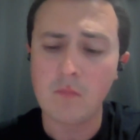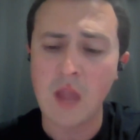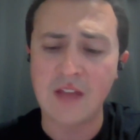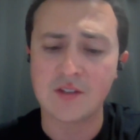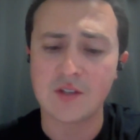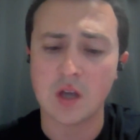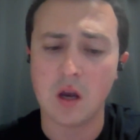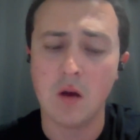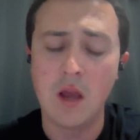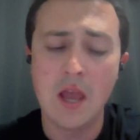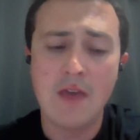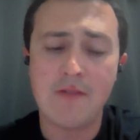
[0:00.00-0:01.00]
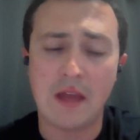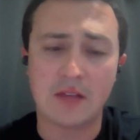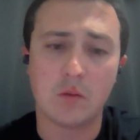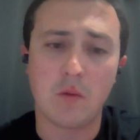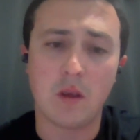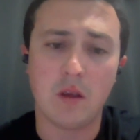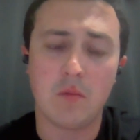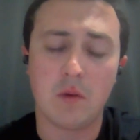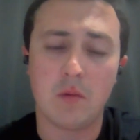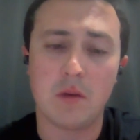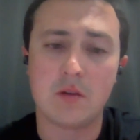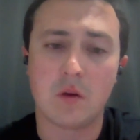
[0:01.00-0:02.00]
And so that's when we
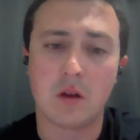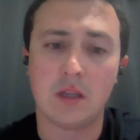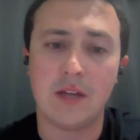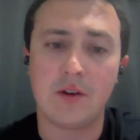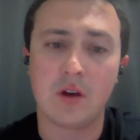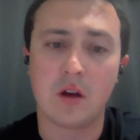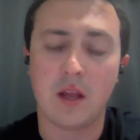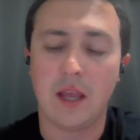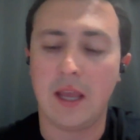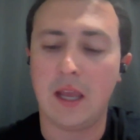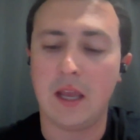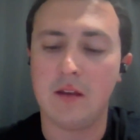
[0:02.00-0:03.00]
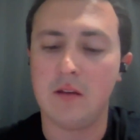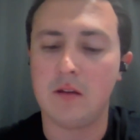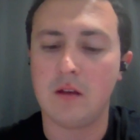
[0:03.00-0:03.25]
went to our lender, and